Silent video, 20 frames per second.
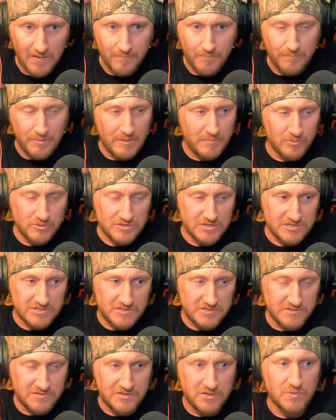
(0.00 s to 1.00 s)
people
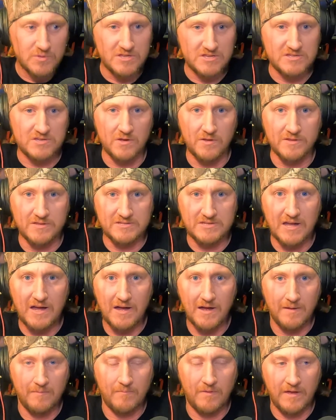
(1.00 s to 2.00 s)
just do this all the
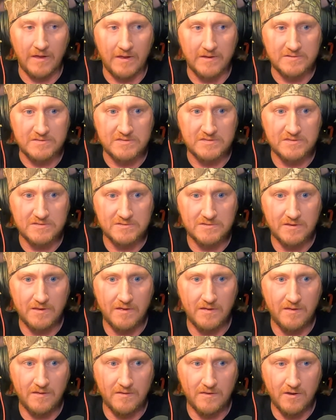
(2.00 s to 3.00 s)
time. Like, it's,
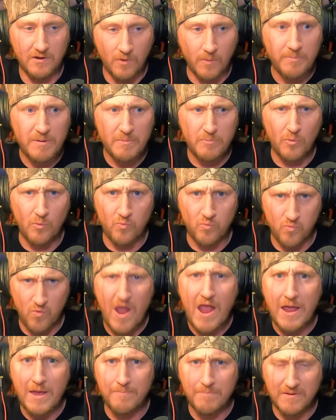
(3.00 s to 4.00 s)
people
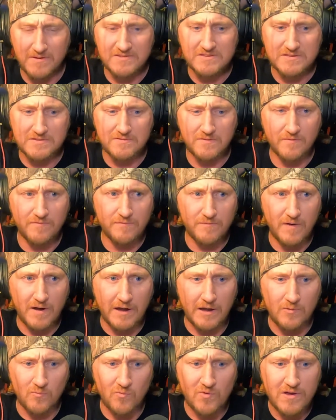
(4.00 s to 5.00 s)
rape, it's
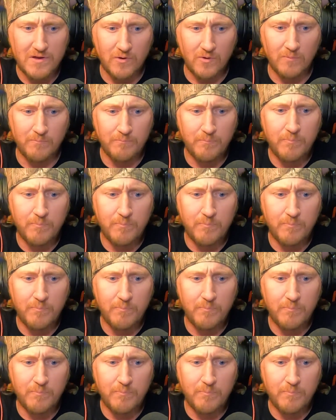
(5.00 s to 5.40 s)
fucking real,